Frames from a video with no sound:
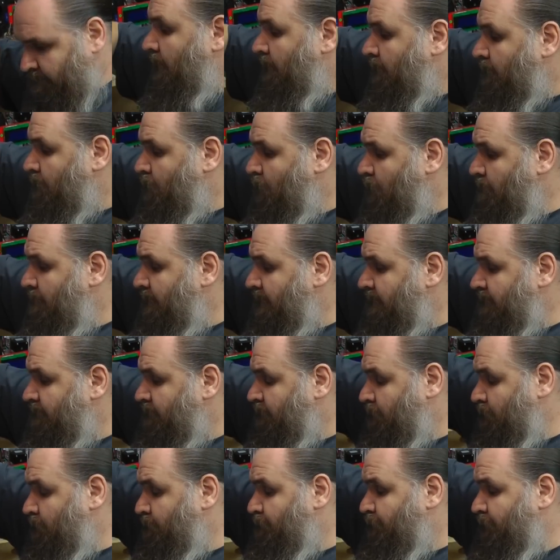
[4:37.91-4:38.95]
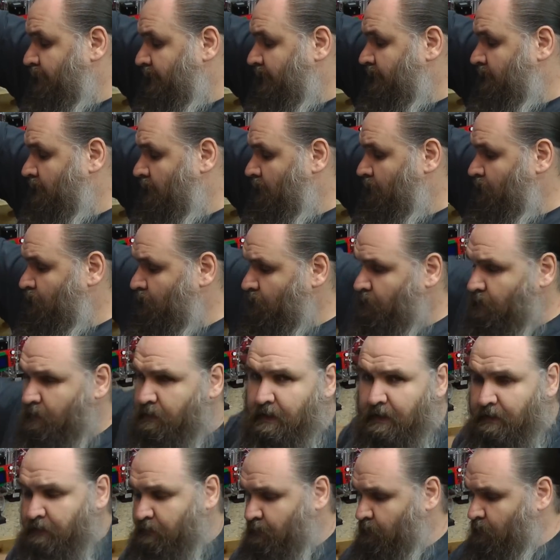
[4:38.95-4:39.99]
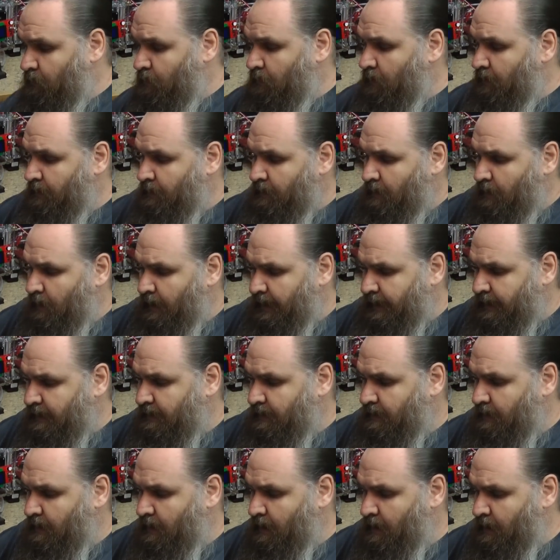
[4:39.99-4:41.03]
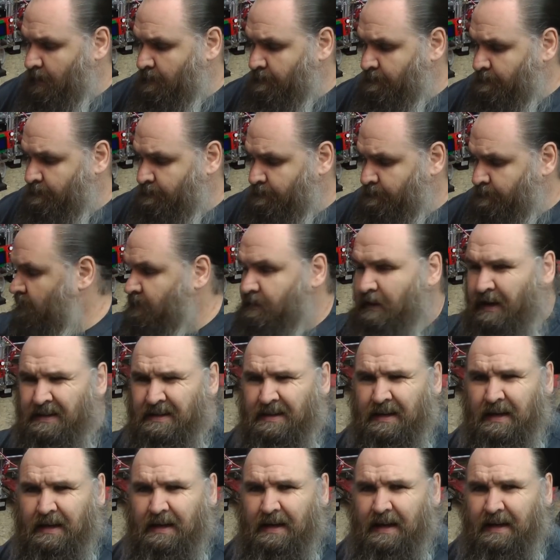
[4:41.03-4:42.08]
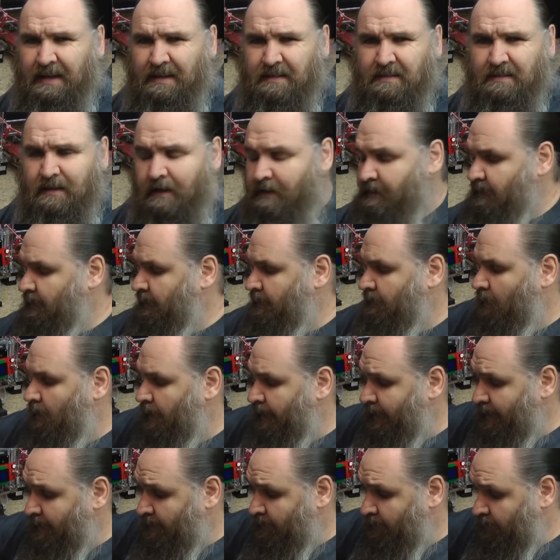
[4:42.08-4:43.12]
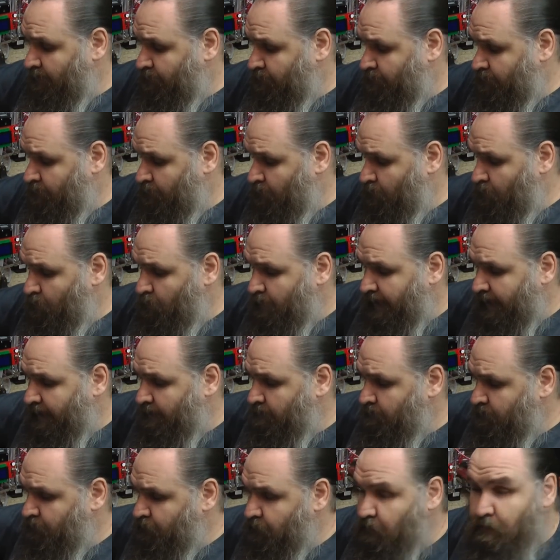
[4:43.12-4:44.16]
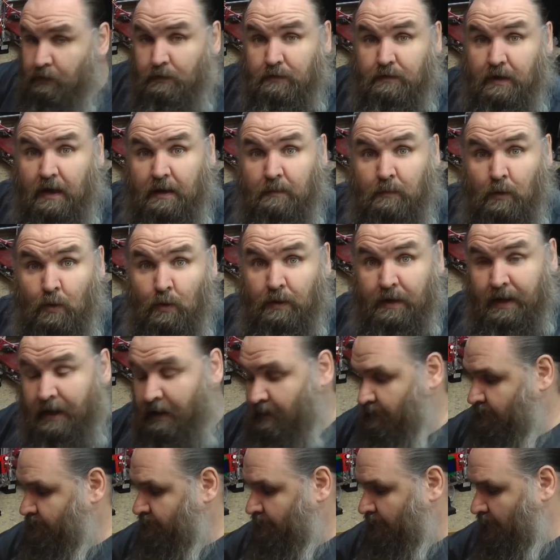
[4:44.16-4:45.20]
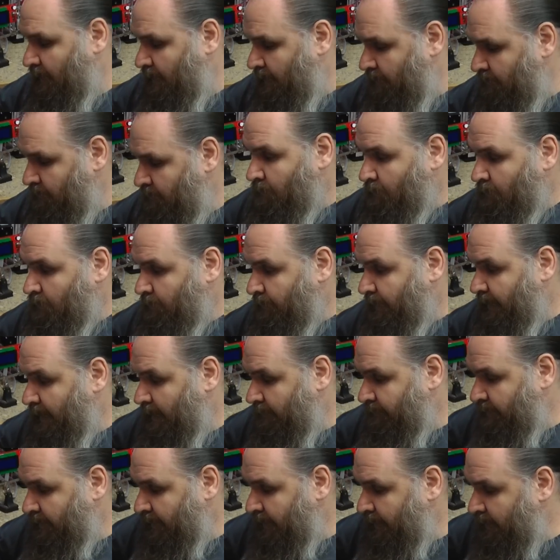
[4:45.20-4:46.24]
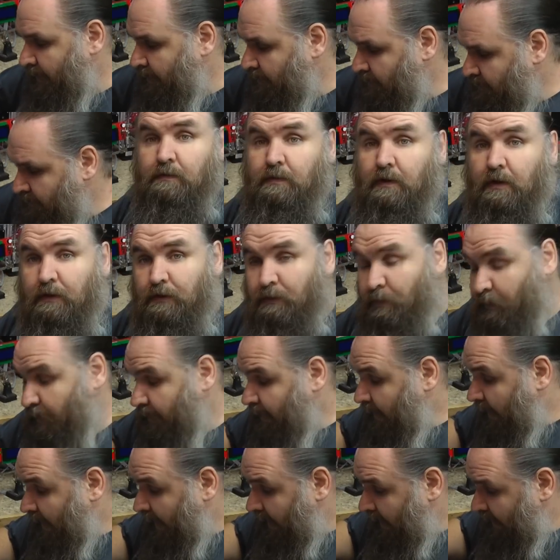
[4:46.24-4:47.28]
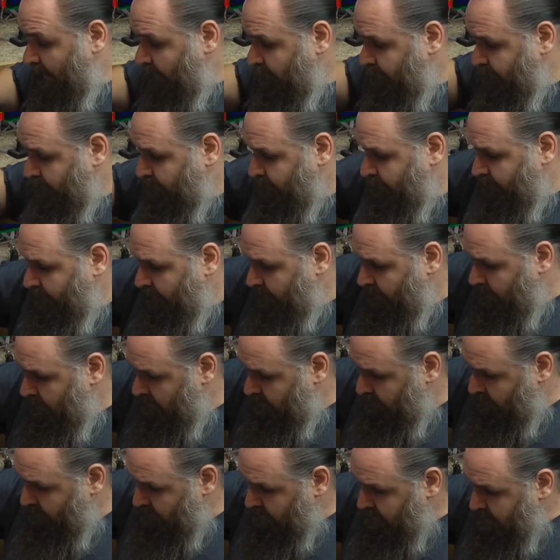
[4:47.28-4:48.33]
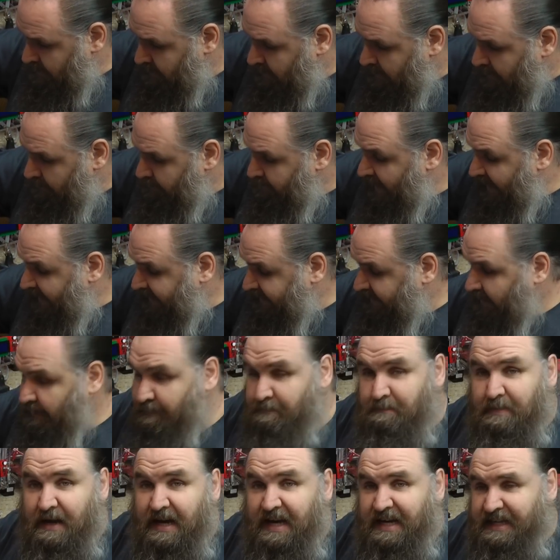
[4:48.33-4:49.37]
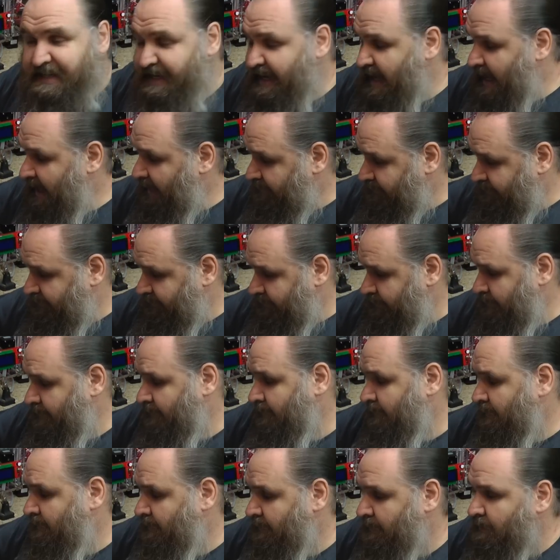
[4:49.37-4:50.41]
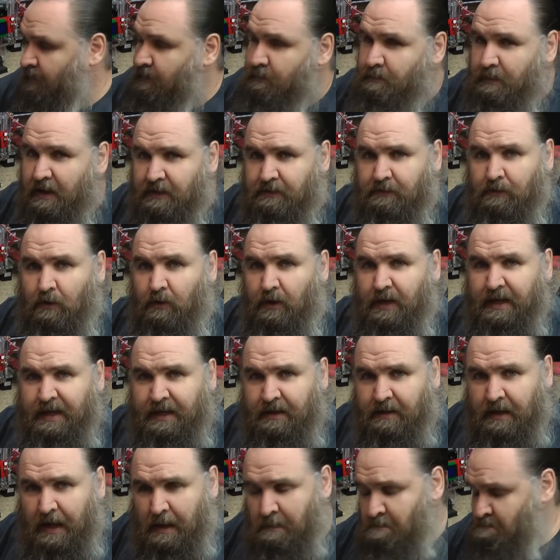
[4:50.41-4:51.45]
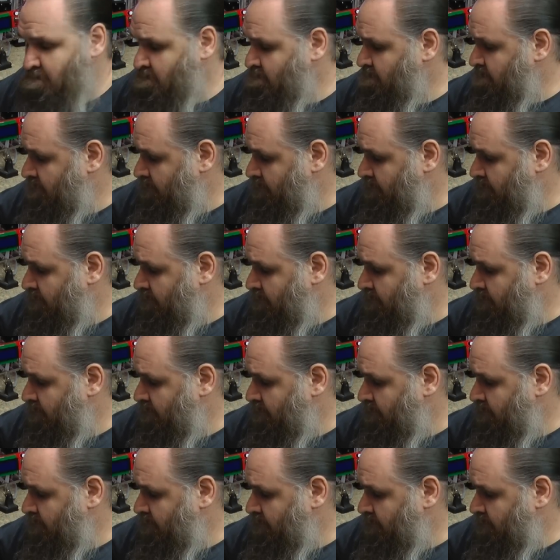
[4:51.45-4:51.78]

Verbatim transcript: And I've got to admit, this is all pretty good. I ordered this all on like um, Sunday, late Sunday night, and it's all came Tuesday morning. So what do we have in here? First we have packing peanuts. Best not eat them.